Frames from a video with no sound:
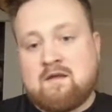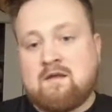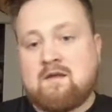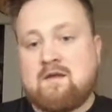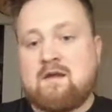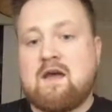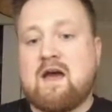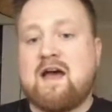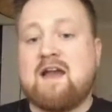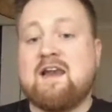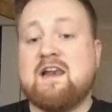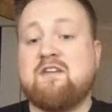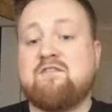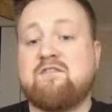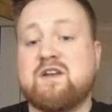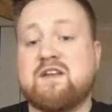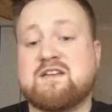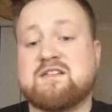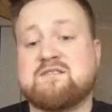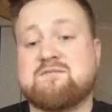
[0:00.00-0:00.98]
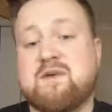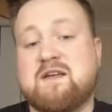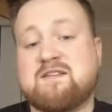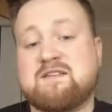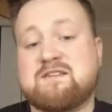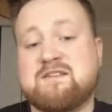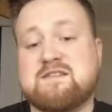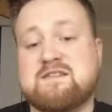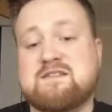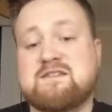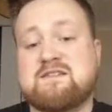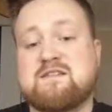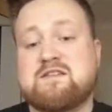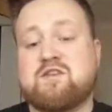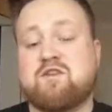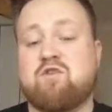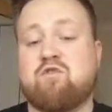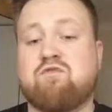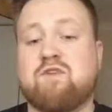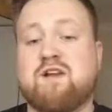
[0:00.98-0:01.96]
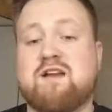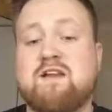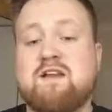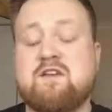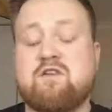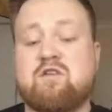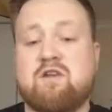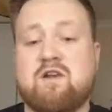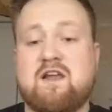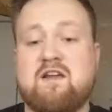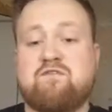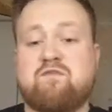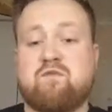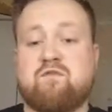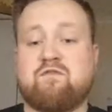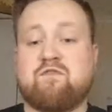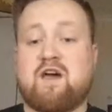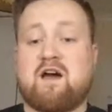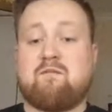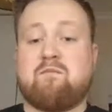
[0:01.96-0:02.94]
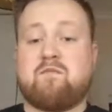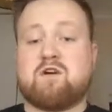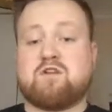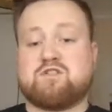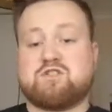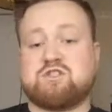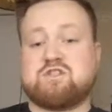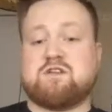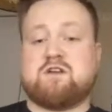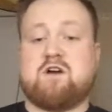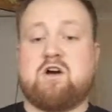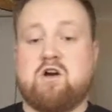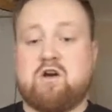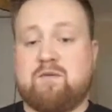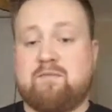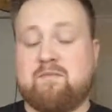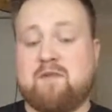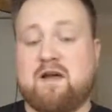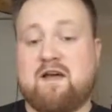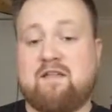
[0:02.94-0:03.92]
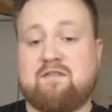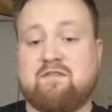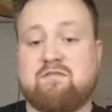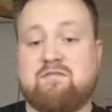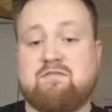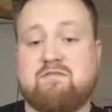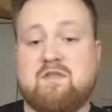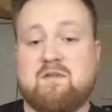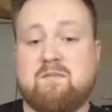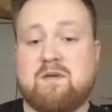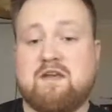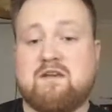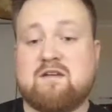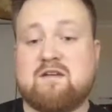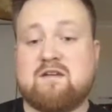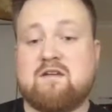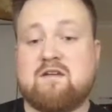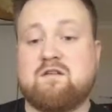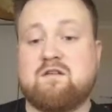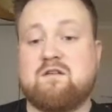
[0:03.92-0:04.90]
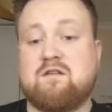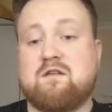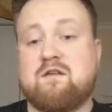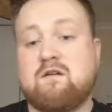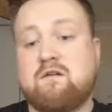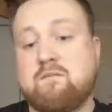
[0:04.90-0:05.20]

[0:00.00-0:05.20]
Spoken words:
and living expenses, you're really not left with that much at the beginning